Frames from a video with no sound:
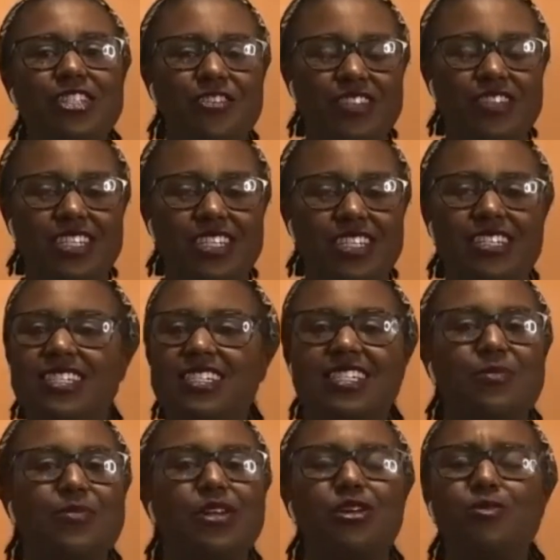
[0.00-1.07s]
services to
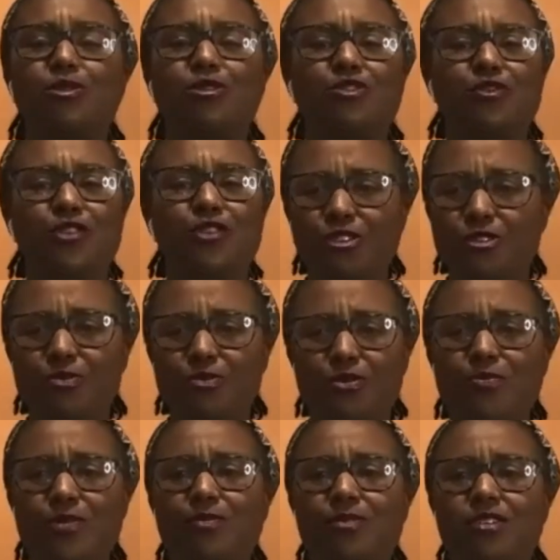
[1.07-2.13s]
some of the most vulnerable
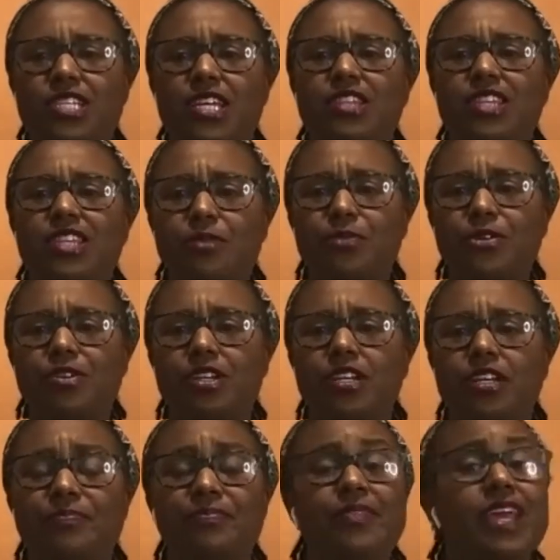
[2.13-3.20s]
members of the community.